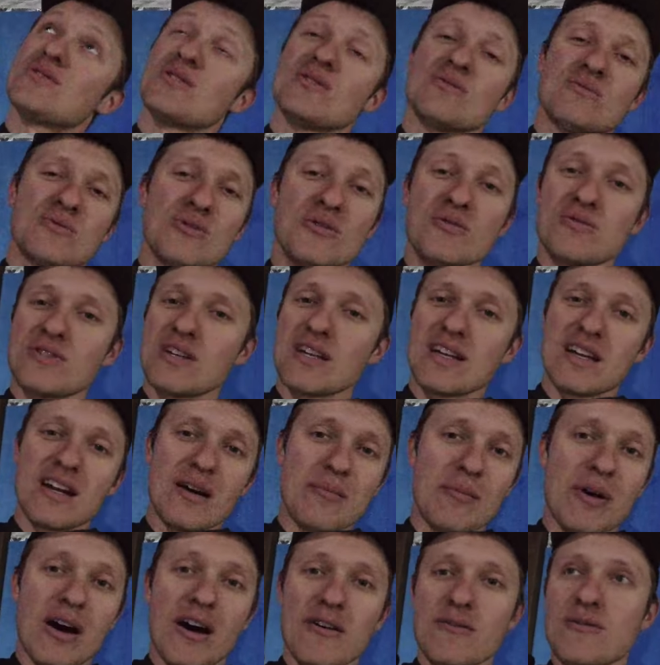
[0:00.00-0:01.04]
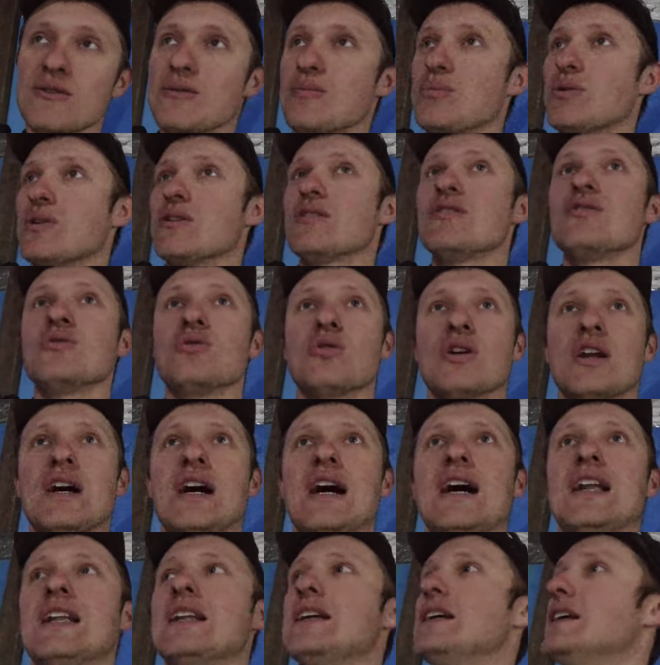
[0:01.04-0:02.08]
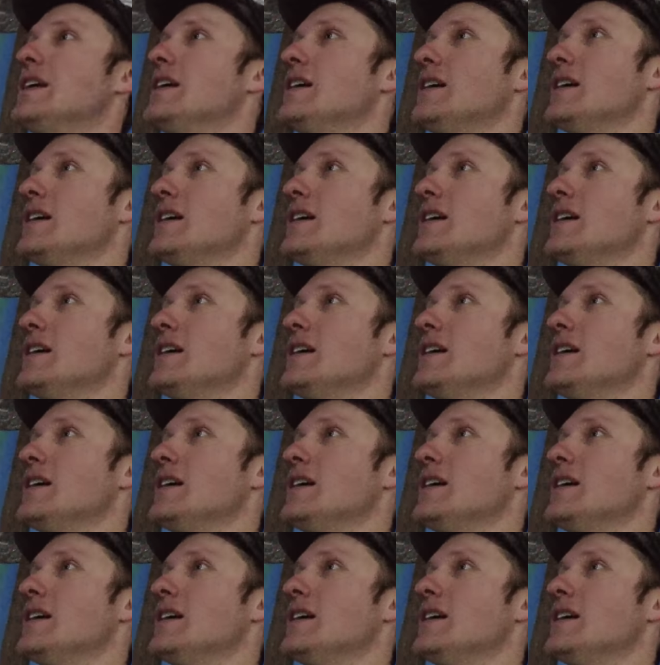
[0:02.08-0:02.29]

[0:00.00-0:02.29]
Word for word: so the roof can come off. We can put a new one on.